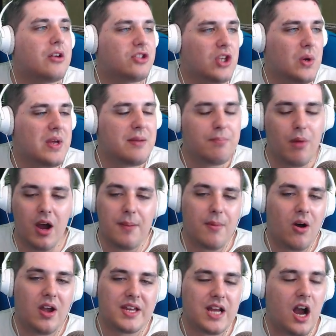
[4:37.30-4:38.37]
So in my
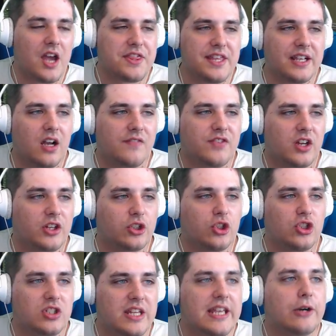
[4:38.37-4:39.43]
mind, I think I've done a
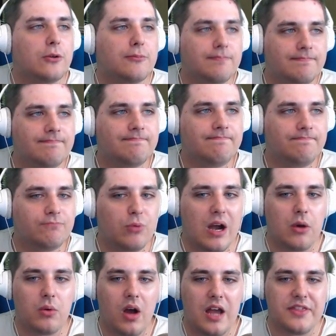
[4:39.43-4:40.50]
good deal.
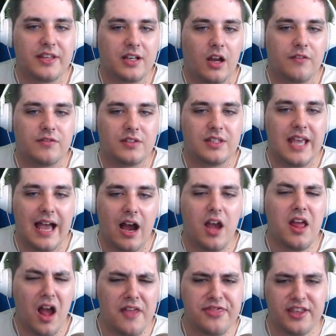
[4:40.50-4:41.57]
Well, I think I've
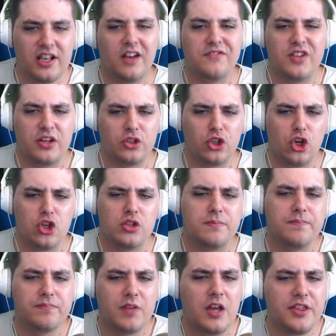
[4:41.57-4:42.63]
done good.
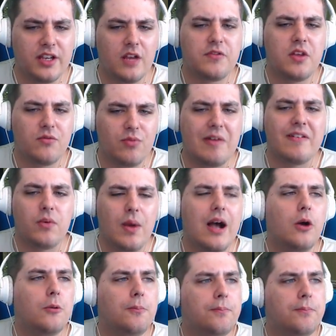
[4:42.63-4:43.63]
I think I've done very well.